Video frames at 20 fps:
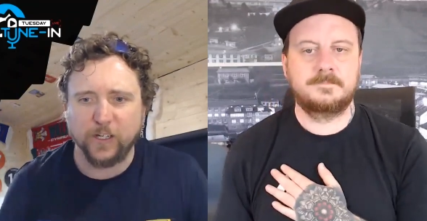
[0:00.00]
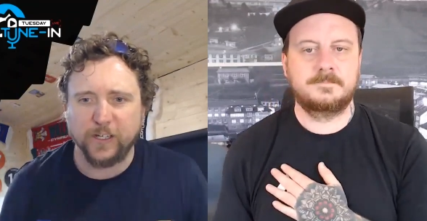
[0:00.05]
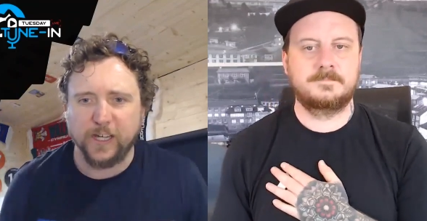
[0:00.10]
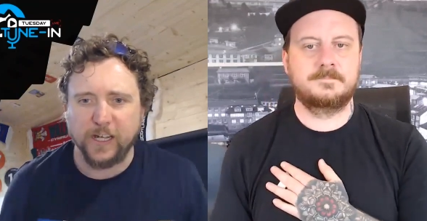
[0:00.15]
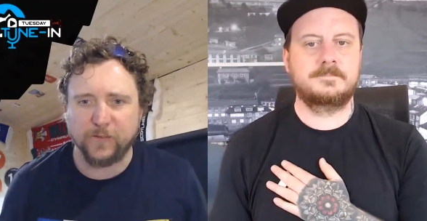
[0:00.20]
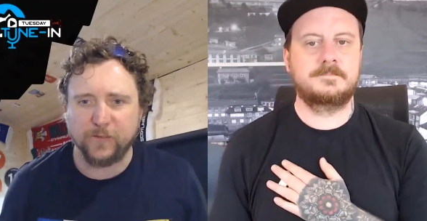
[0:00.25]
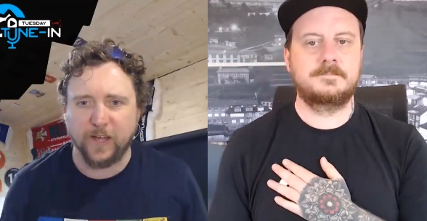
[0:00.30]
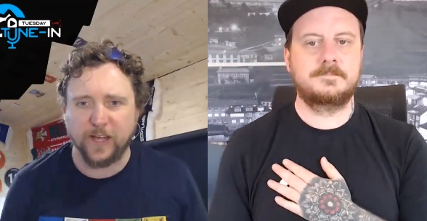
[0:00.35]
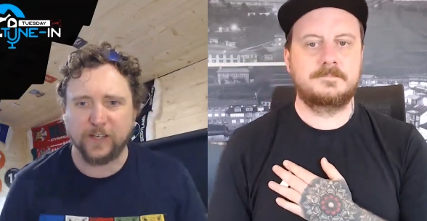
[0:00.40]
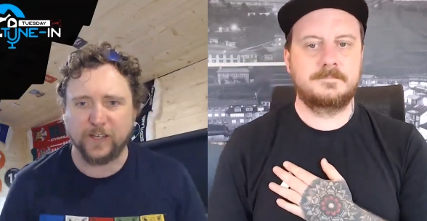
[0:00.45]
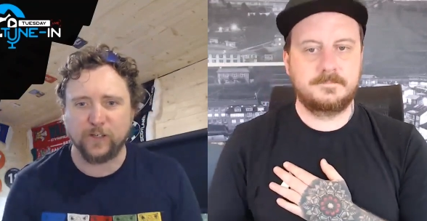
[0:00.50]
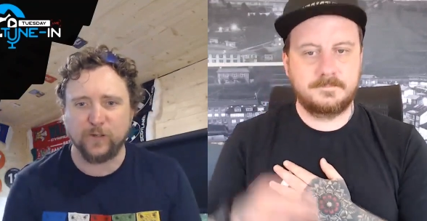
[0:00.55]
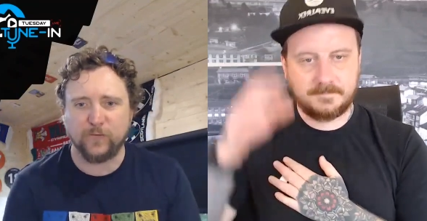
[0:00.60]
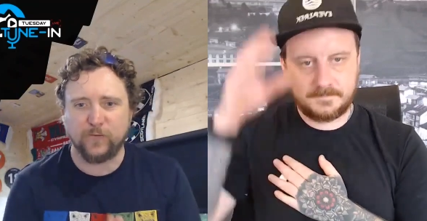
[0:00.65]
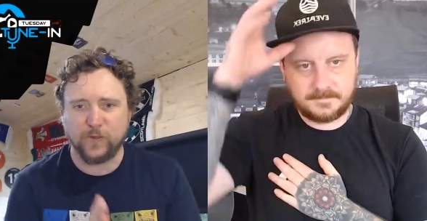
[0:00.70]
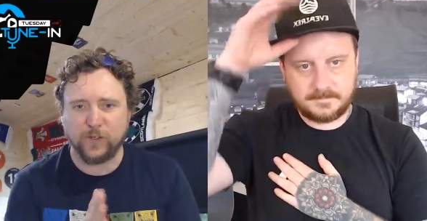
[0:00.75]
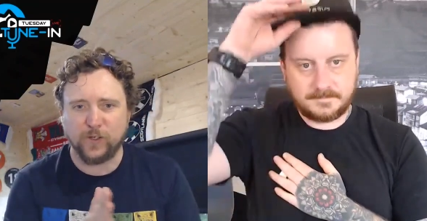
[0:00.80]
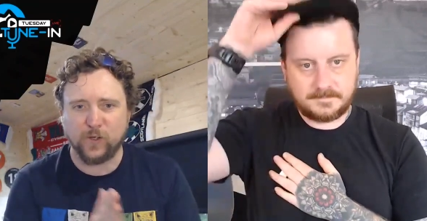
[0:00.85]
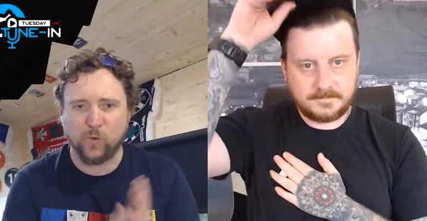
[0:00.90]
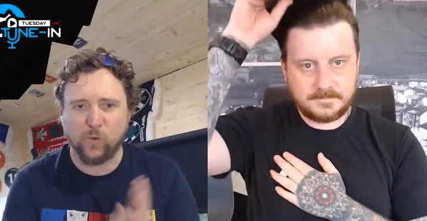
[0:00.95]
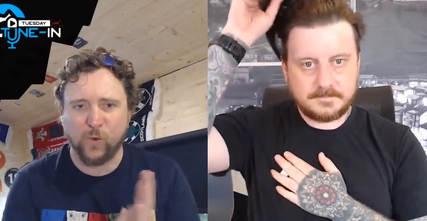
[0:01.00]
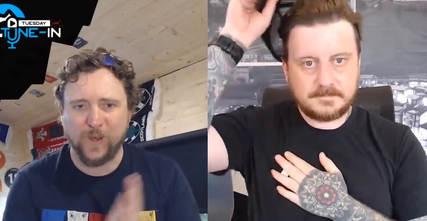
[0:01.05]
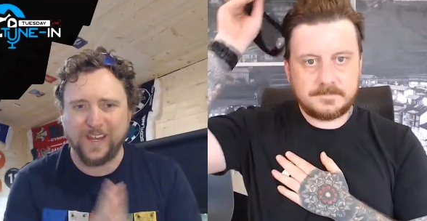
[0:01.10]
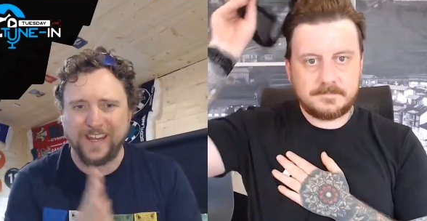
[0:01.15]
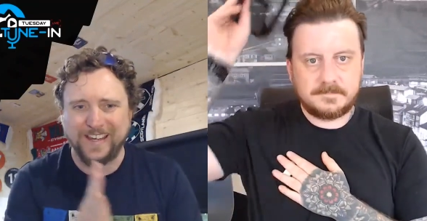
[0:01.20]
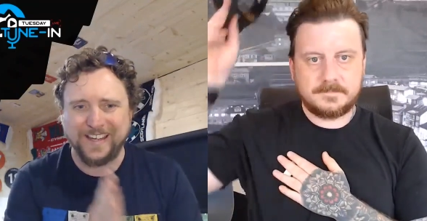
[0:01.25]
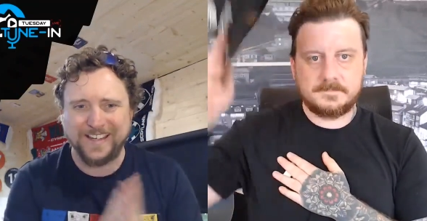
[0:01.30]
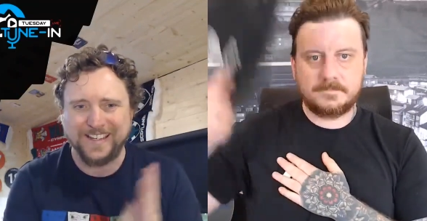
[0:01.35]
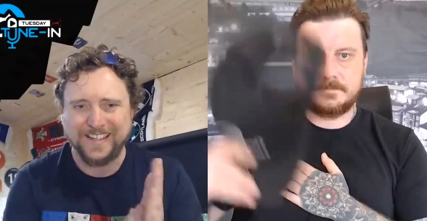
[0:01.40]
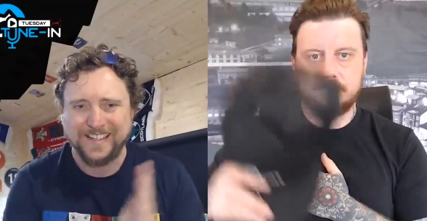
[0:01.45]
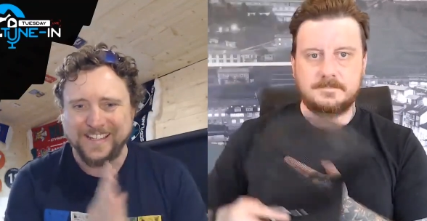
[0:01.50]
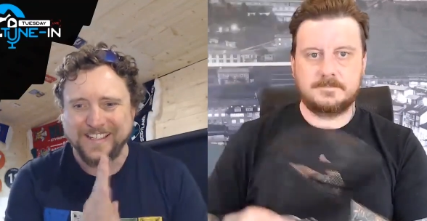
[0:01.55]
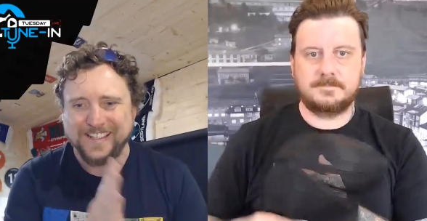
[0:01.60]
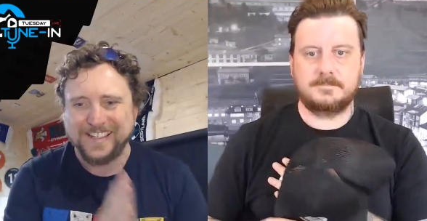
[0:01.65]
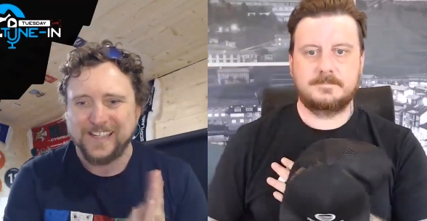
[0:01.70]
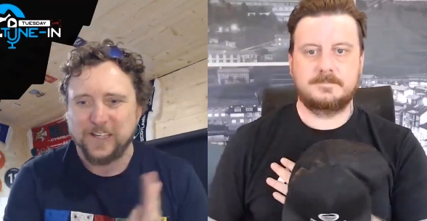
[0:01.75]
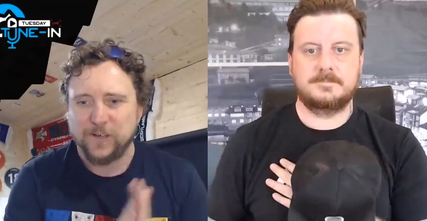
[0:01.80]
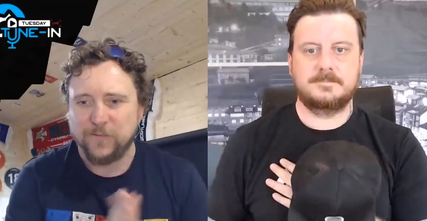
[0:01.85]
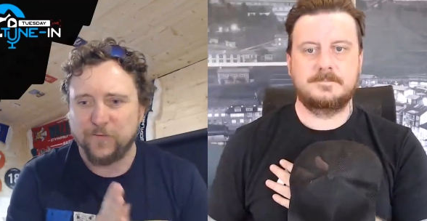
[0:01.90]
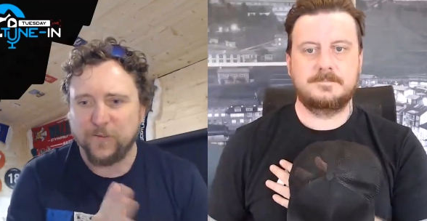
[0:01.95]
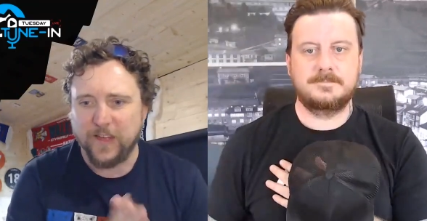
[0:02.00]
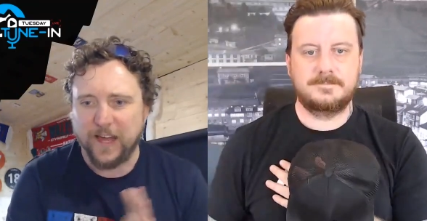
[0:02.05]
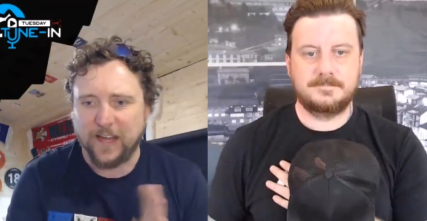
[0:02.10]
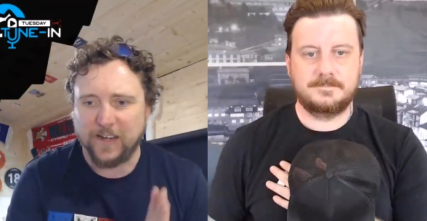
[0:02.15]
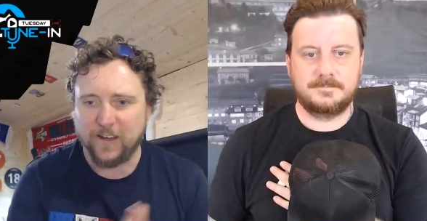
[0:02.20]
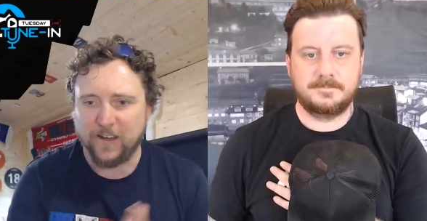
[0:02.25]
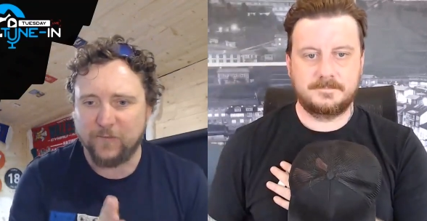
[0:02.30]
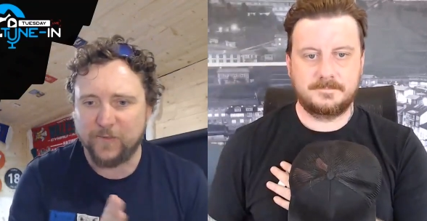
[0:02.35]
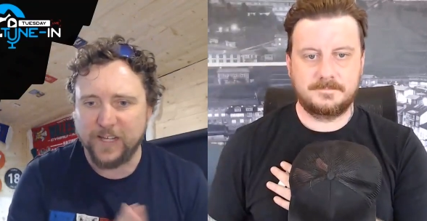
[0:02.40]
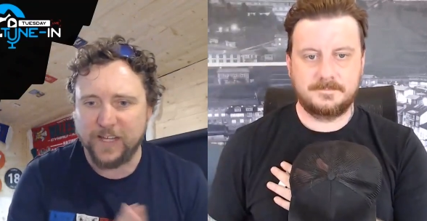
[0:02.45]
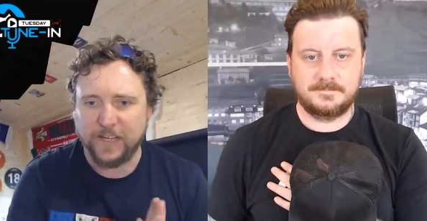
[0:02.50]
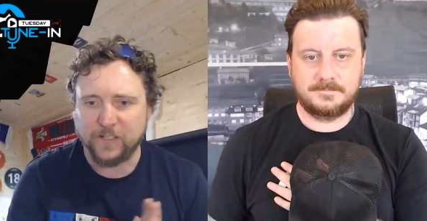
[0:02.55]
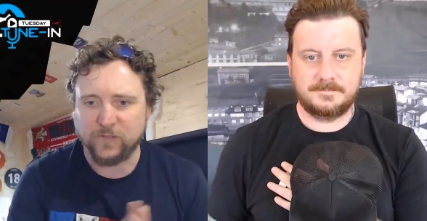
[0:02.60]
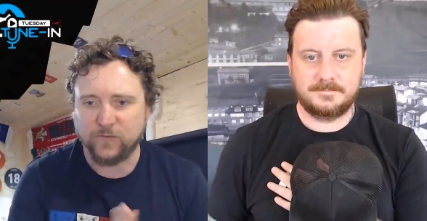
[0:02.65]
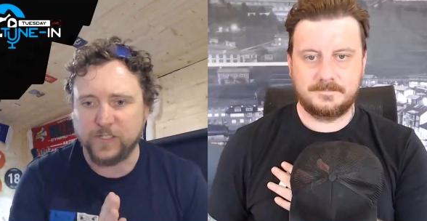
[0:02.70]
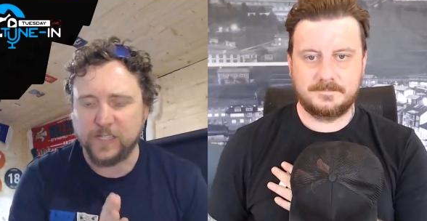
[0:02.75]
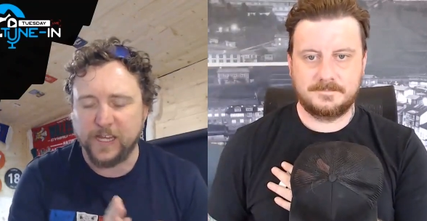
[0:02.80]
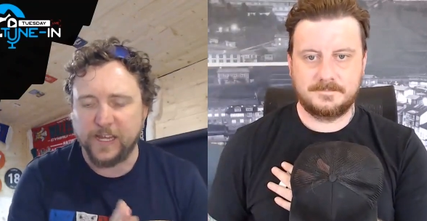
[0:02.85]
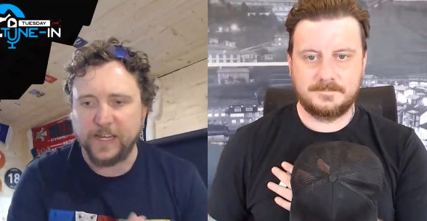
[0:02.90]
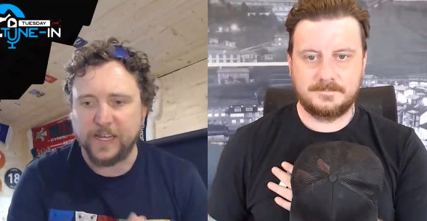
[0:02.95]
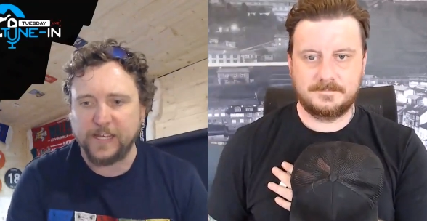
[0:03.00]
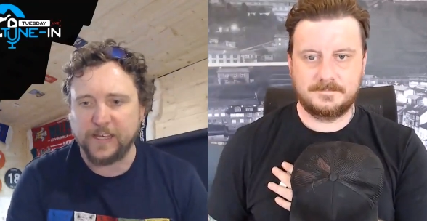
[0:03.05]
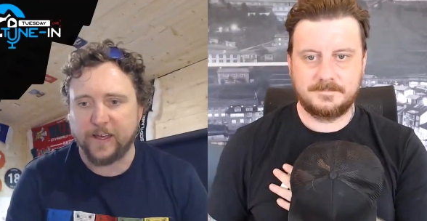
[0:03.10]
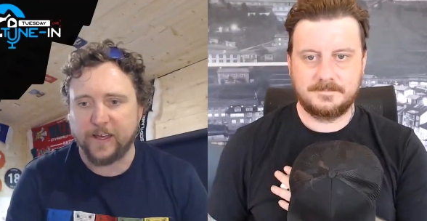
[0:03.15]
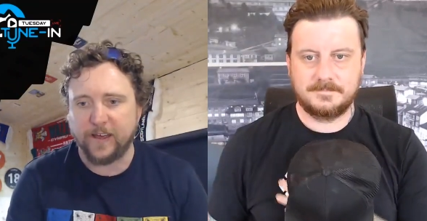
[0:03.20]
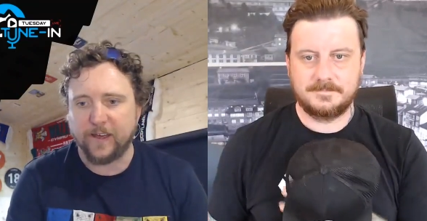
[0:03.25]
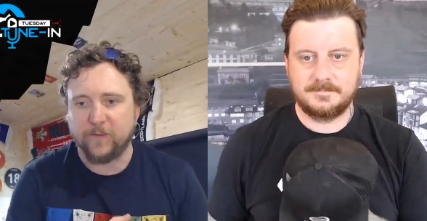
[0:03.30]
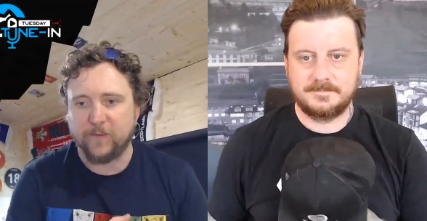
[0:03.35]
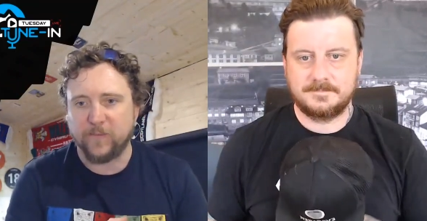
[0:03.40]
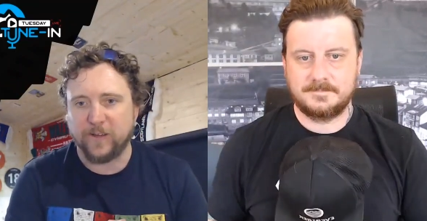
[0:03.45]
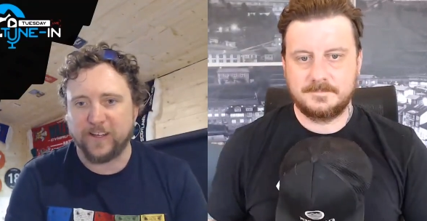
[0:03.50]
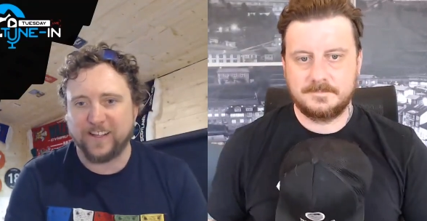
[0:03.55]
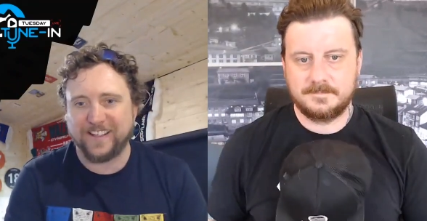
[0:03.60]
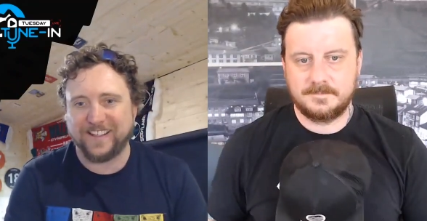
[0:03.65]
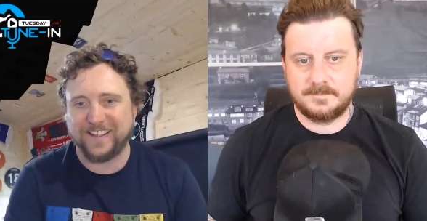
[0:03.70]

Speaker 1: holiday. Thank you for the Queen for that lovely extra day. Um,